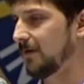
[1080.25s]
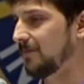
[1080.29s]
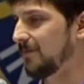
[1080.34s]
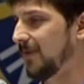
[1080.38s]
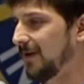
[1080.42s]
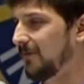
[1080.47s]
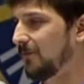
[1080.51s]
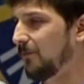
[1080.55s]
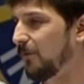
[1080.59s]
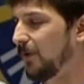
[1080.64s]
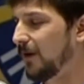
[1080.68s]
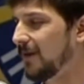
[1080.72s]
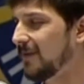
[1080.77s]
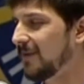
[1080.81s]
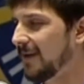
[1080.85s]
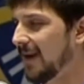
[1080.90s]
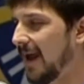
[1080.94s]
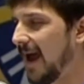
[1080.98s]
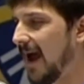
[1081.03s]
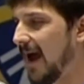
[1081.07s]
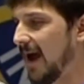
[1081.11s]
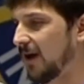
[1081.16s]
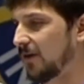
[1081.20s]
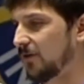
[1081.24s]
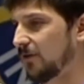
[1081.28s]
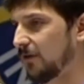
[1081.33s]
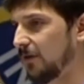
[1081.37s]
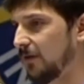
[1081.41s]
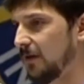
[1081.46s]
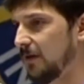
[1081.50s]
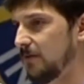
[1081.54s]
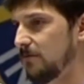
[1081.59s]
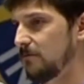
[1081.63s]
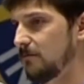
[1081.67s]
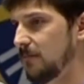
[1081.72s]
but what does it
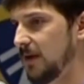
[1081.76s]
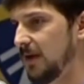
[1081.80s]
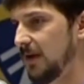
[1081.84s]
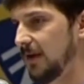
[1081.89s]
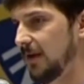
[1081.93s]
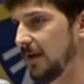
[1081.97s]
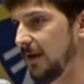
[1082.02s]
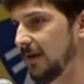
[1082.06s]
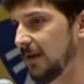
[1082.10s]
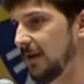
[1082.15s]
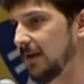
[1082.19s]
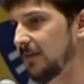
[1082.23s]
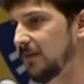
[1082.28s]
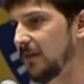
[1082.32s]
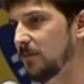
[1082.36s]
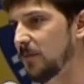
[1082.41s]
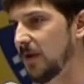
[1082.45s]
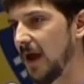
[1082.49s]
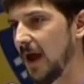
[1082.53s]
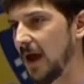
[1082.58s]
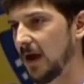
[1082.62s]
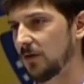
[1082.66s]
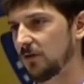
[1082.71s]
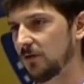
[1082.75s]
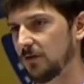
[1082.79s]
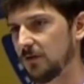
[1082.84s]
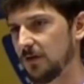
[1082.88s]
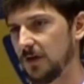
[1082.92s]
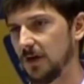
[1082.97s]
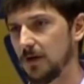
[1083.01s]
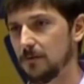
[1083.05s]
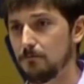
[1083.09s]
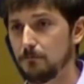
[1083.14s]
actually mean, and get them to actually